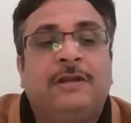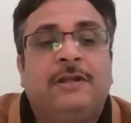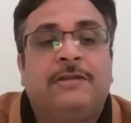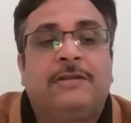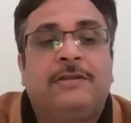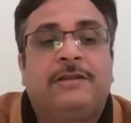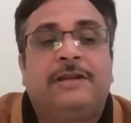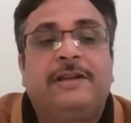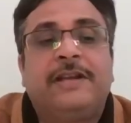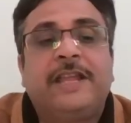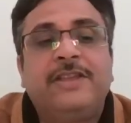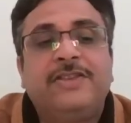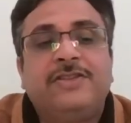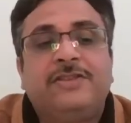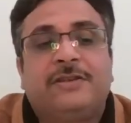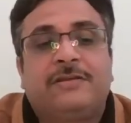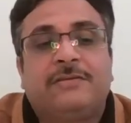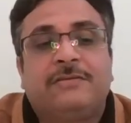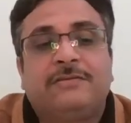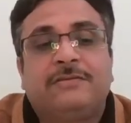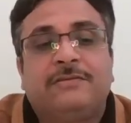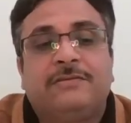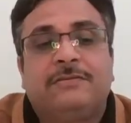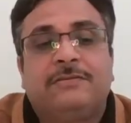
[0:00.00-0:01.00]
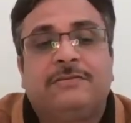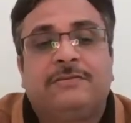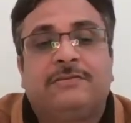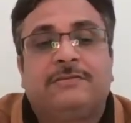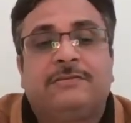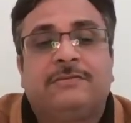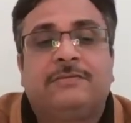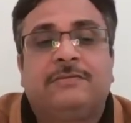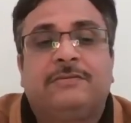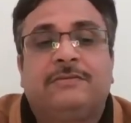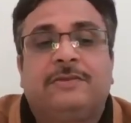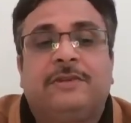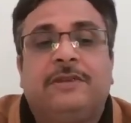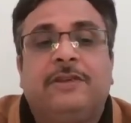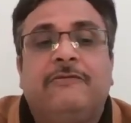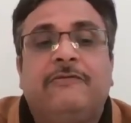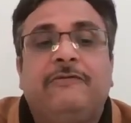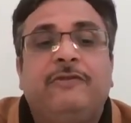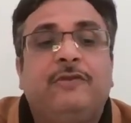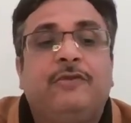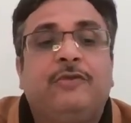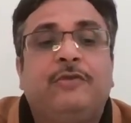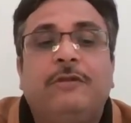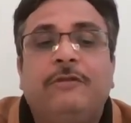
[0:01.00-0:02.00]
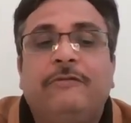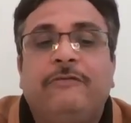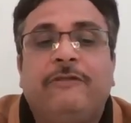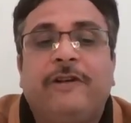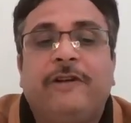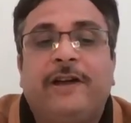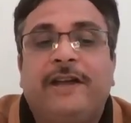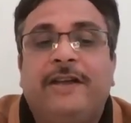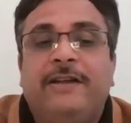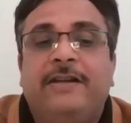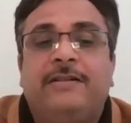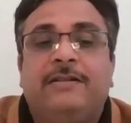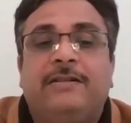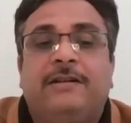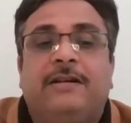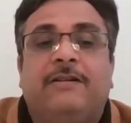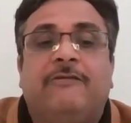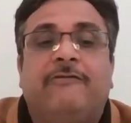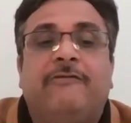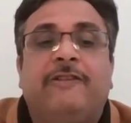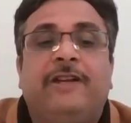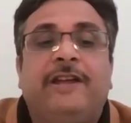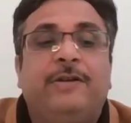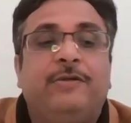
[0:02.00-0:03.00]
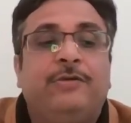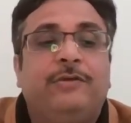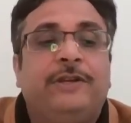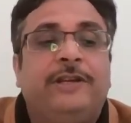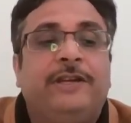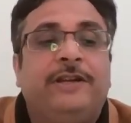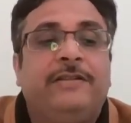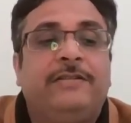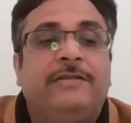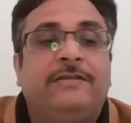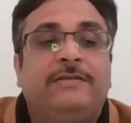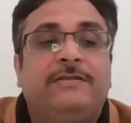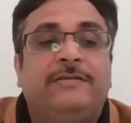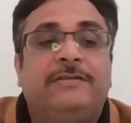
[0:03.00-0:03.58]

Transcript: The danger, if you don't find a way to lead,